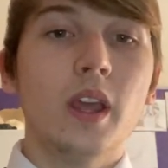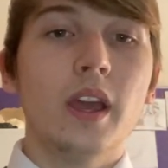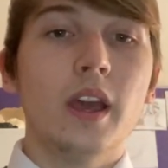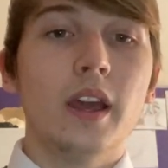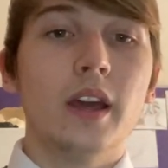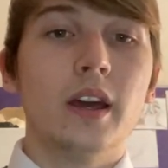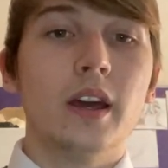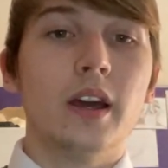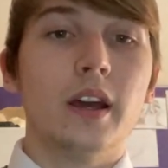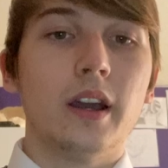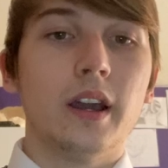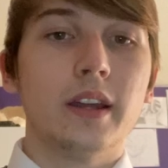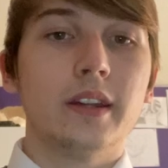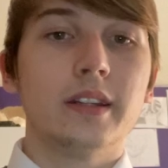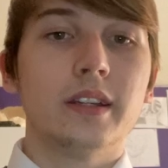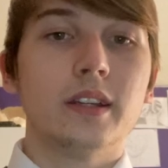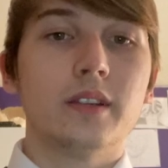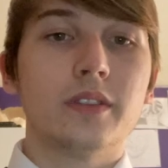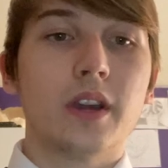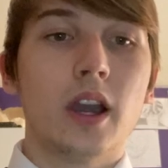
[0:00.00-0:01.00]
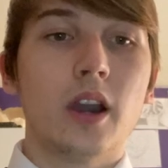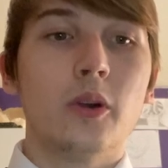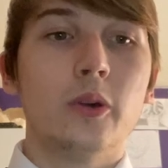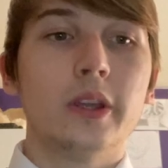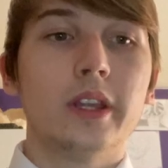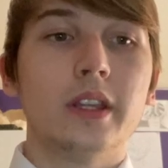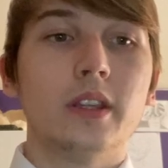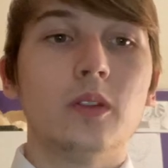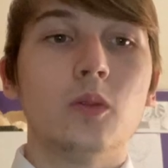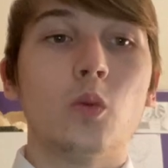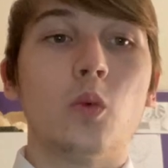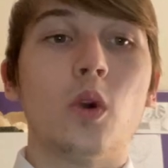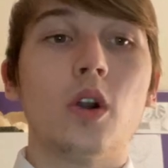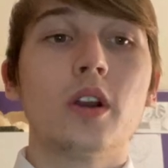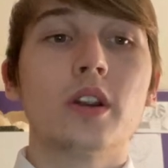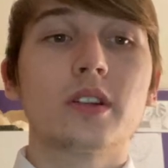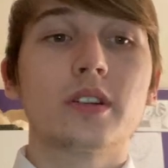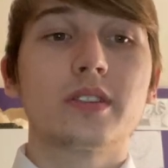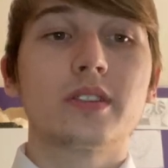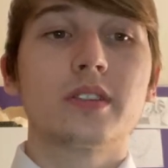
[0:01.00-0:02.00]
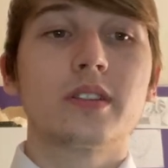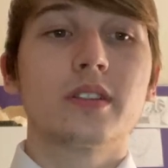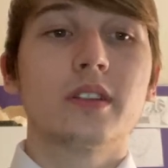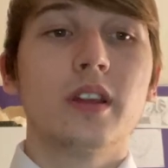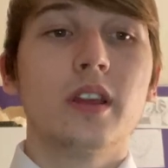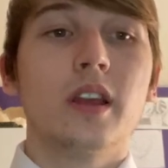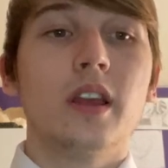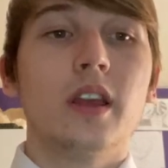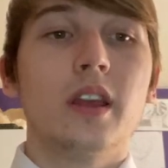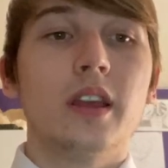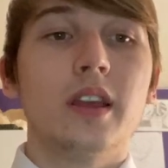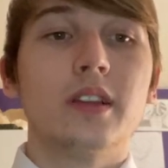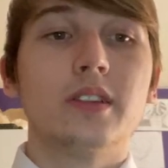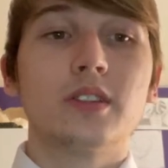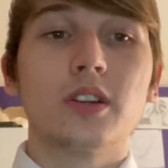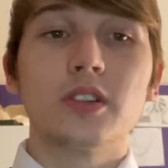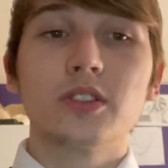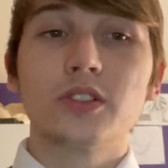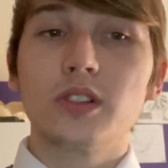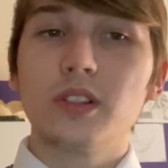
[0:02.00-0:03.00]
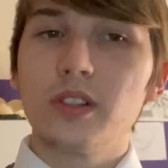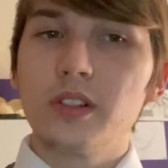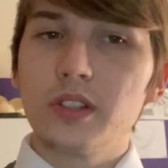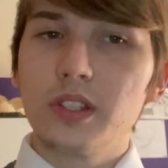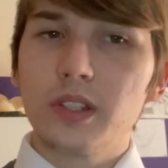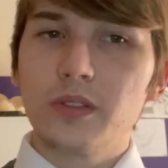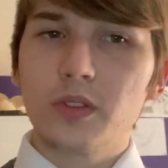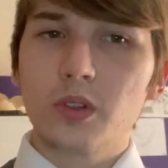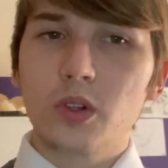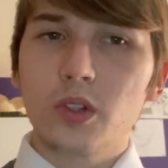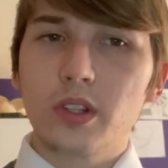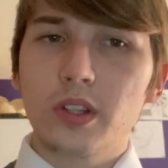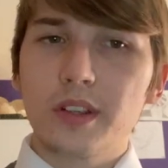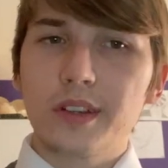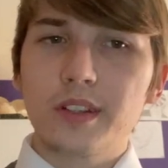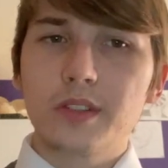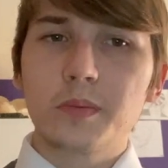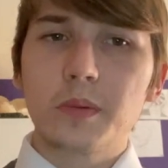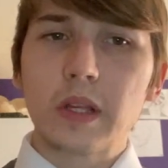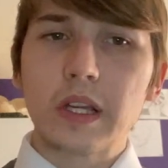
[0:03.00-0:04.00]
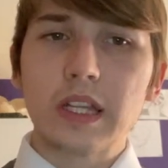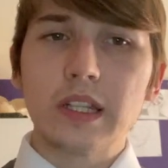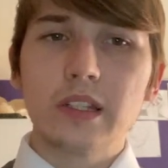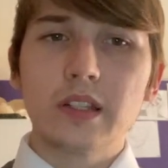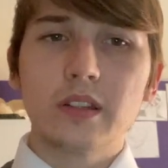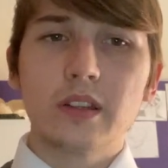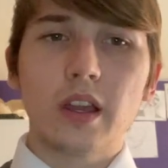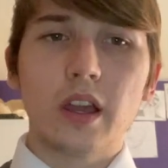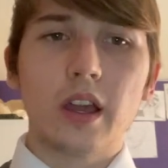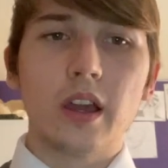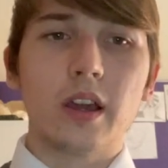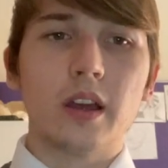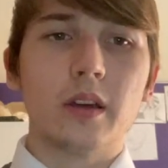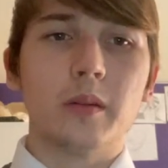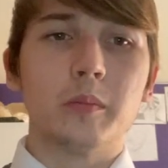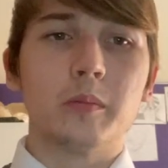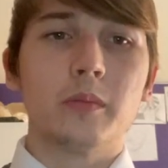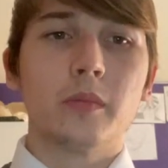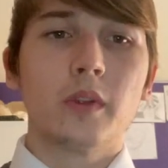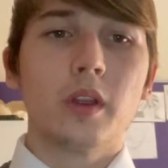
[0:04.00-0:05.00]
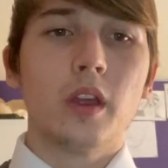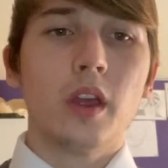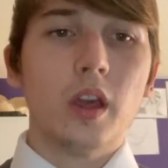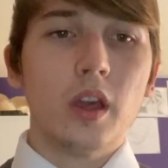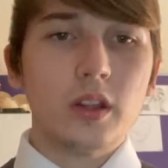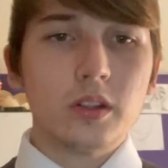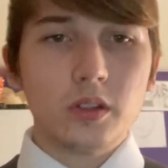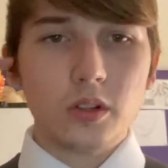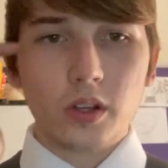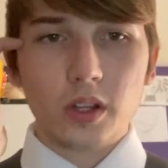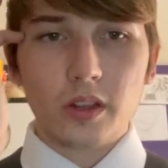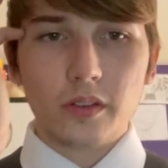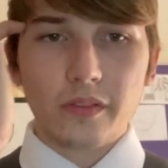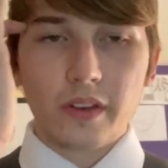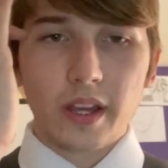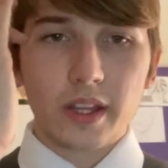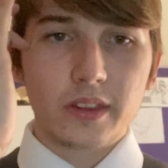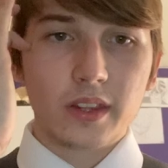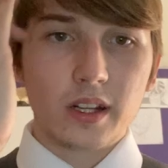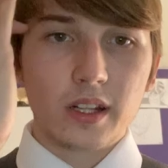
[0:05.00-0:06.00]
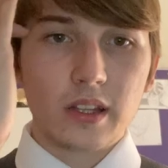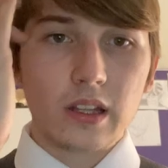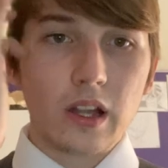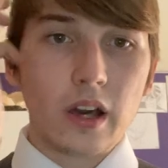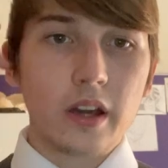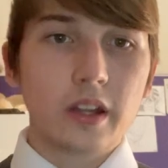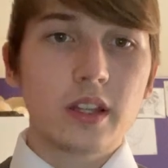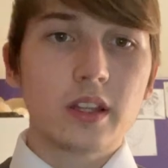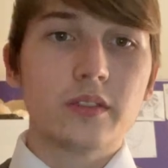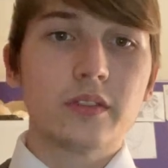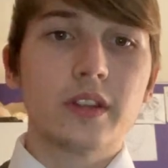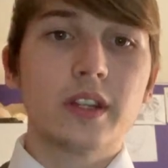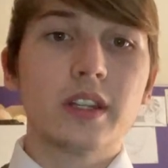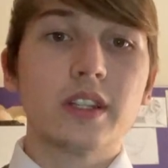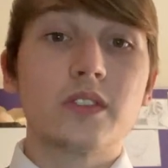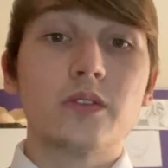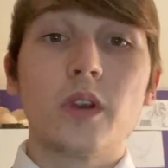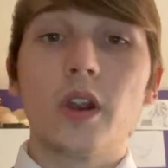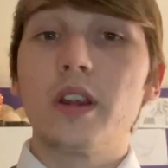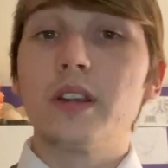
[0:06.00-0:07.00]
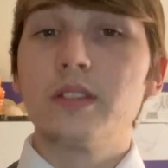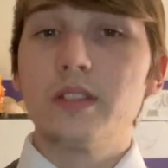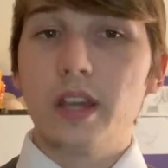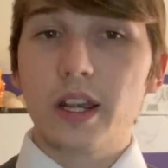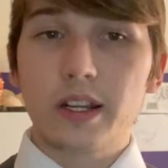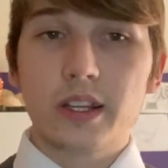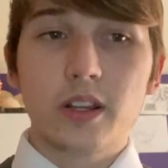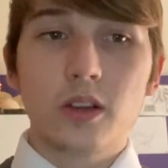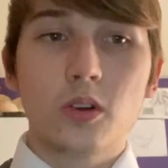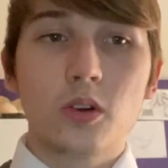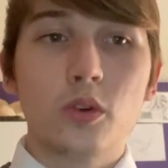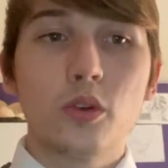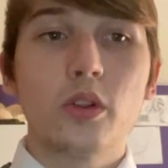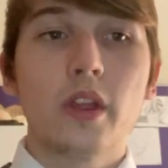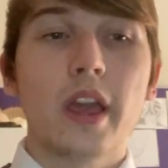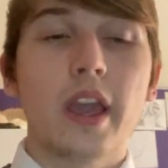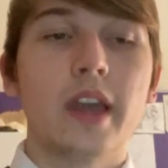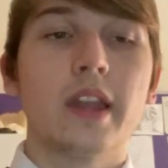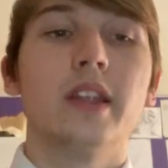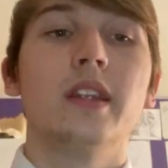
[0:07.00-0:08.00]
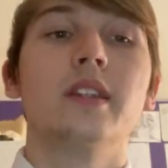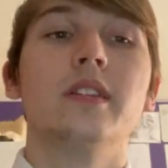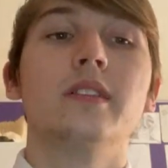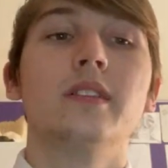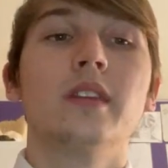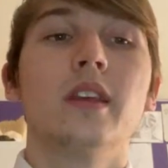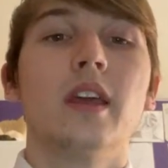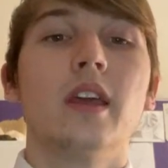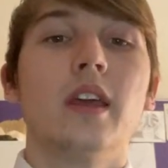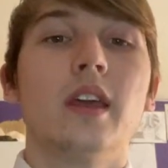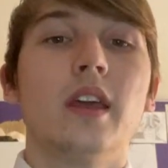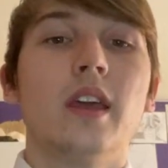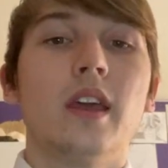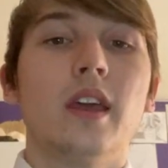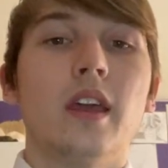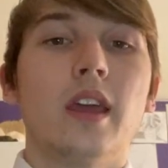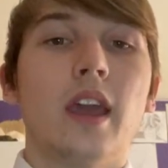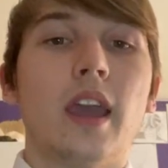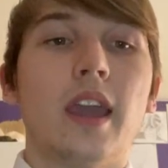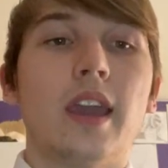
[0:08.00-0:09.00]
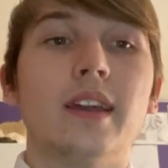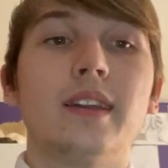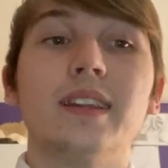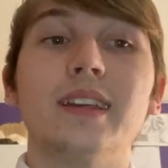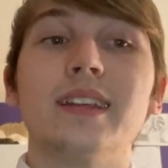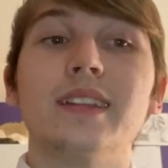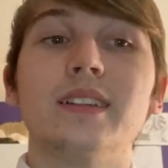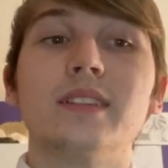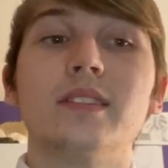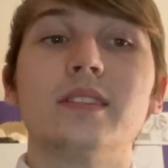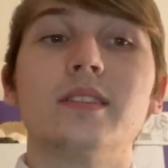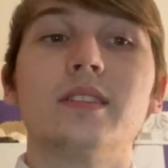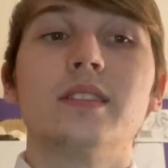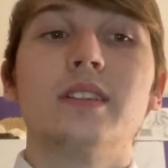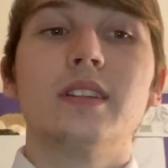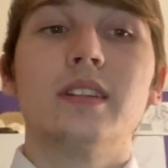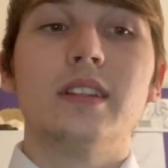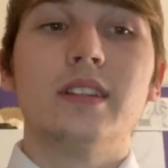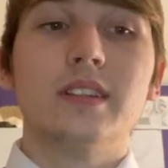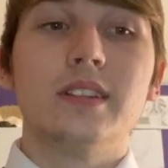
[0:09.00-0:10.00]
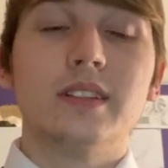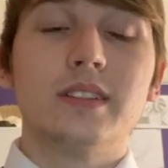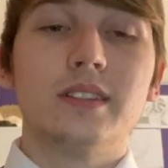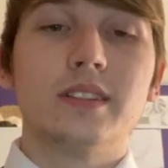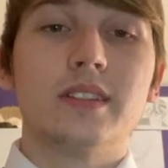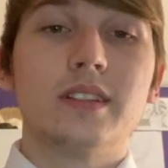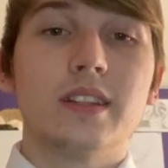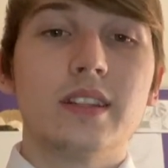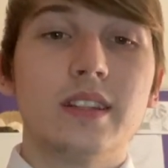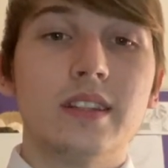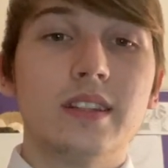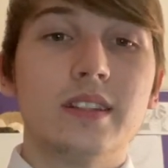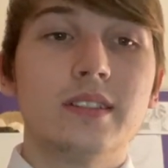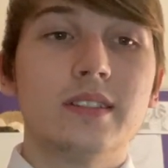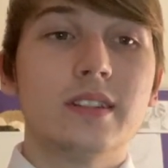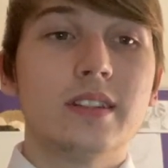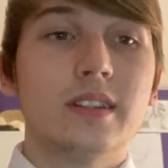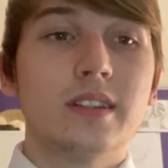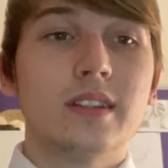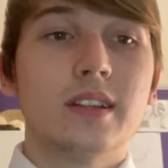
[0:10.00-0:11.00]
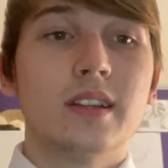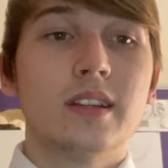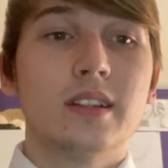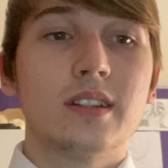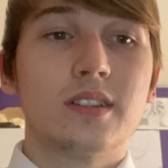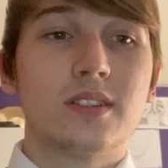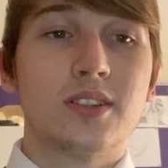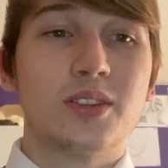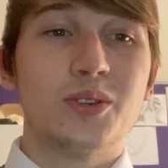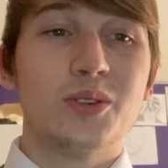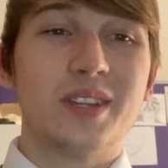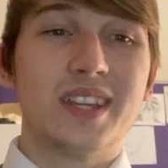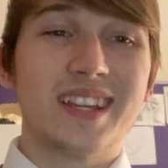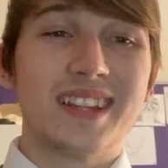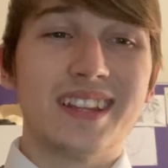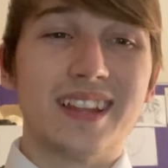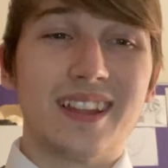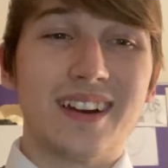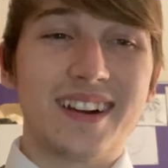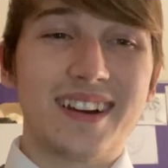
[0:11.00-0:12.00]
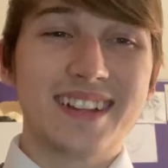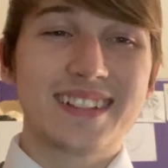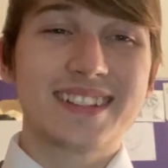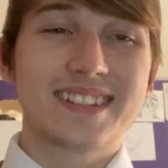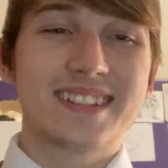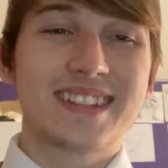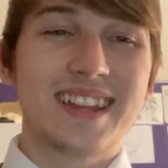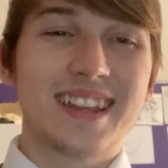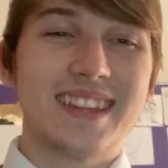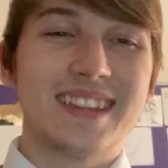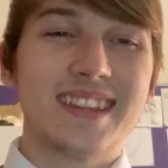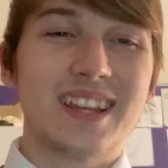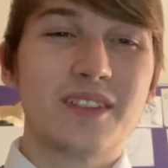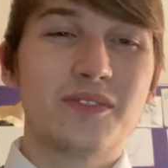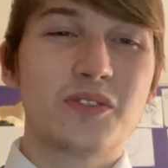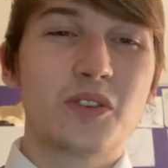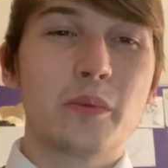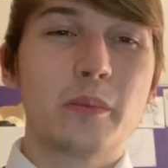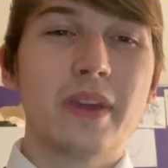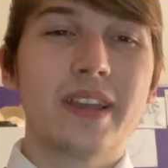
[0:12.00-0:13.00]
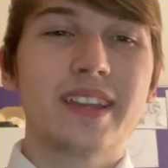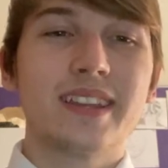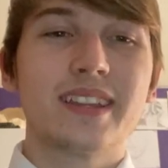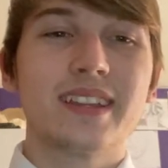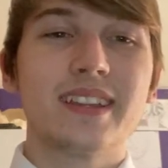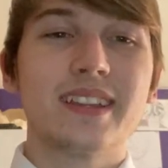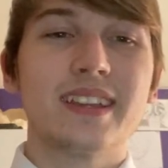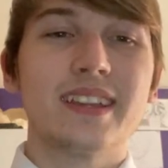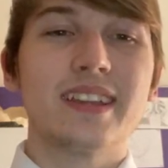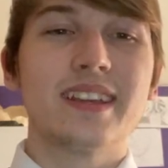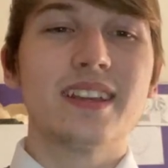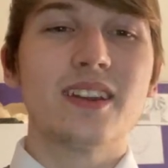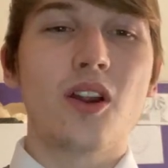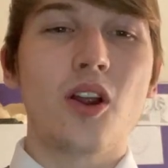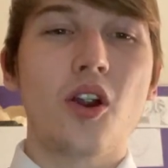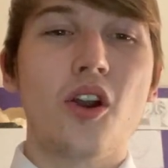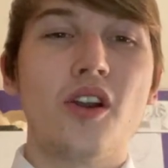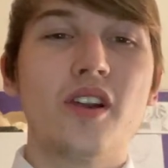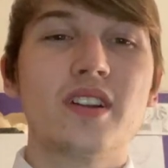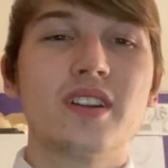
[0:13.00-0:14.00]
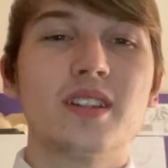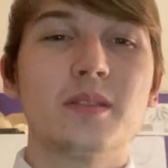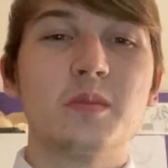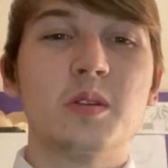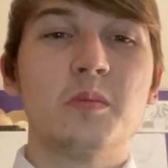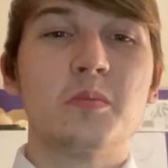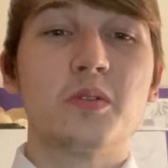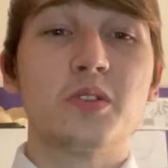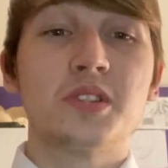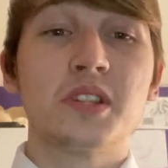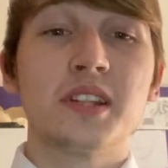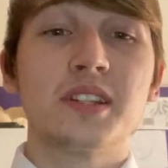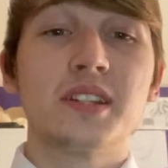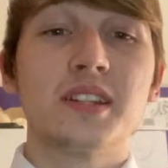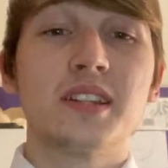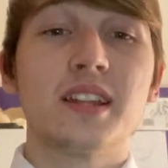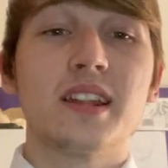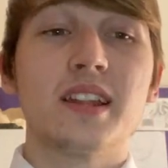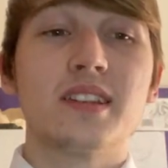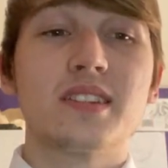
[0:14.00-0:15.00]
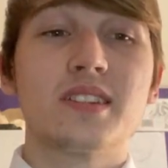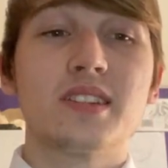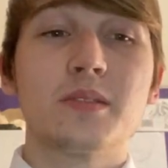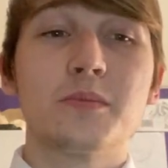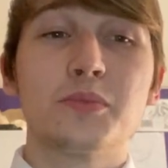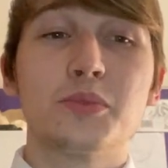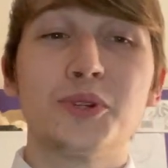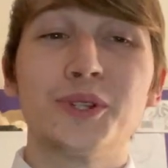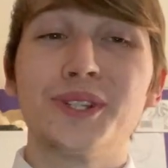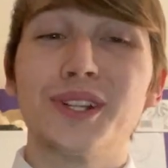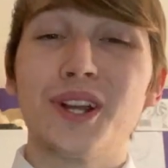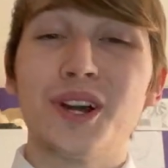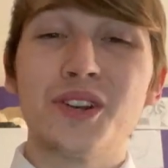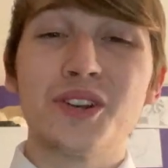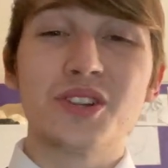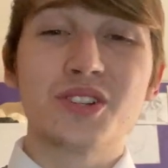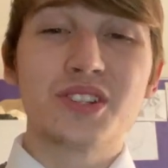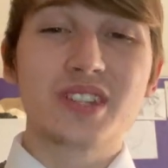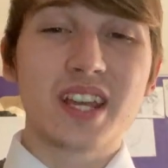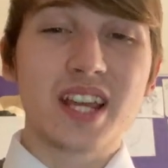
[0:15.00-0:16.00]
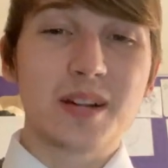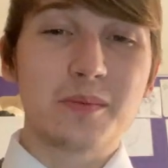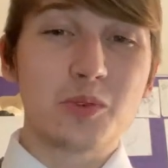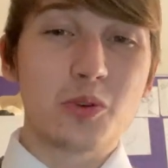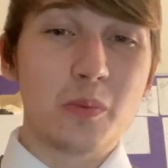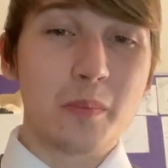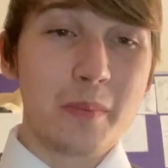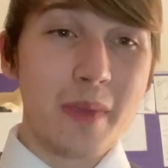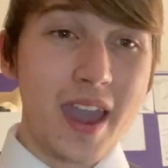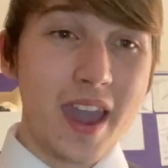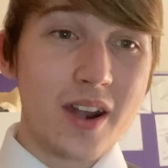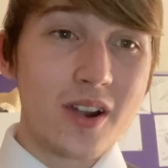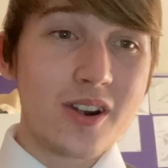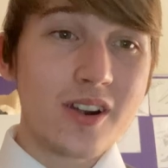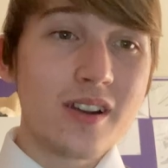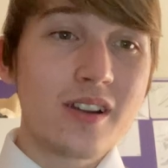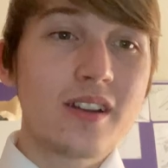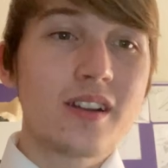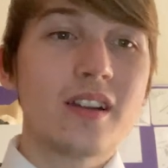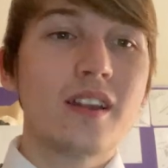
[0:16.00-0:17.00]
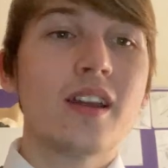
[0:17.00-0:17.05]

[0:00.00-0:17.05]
idea of how it works is also a little difficult to explain. Due to the fact that a lot of it is very technical and it is easy to get lost and therefore making it hard to be presented in a simple and understandable manner.